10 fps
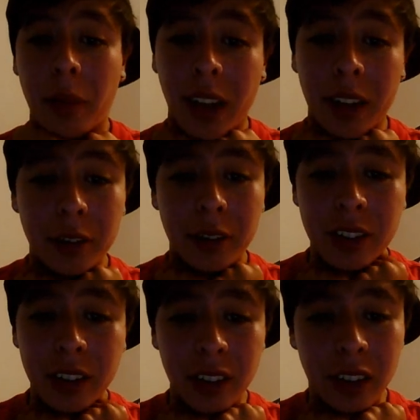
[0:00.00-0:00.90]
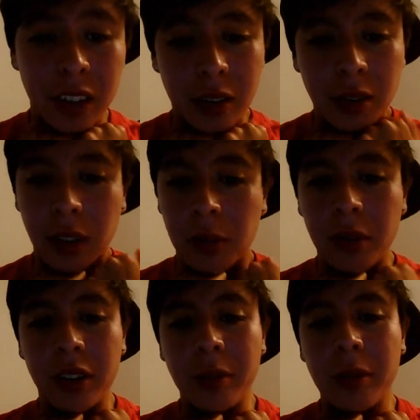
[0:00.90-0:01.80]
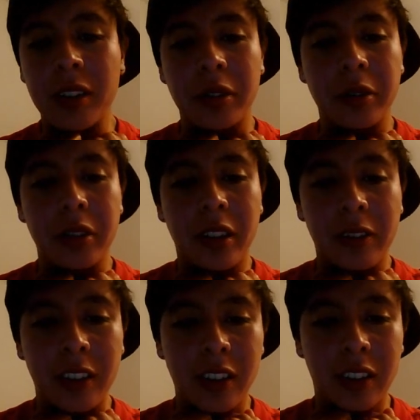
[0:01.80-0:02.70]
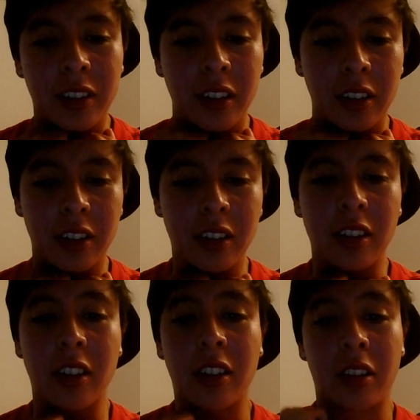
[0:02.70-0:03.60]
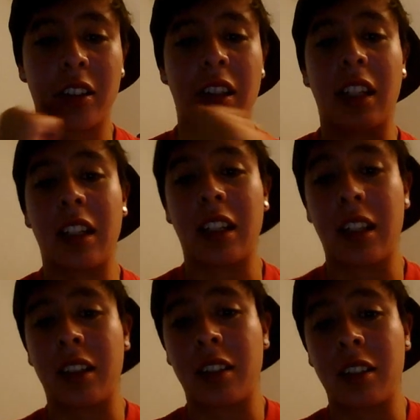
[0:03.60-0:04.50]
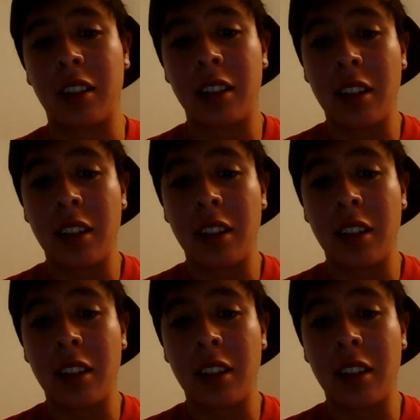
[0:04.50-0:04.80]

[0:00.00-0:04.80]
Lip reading: I recently like went to my school and everything, talked to her, and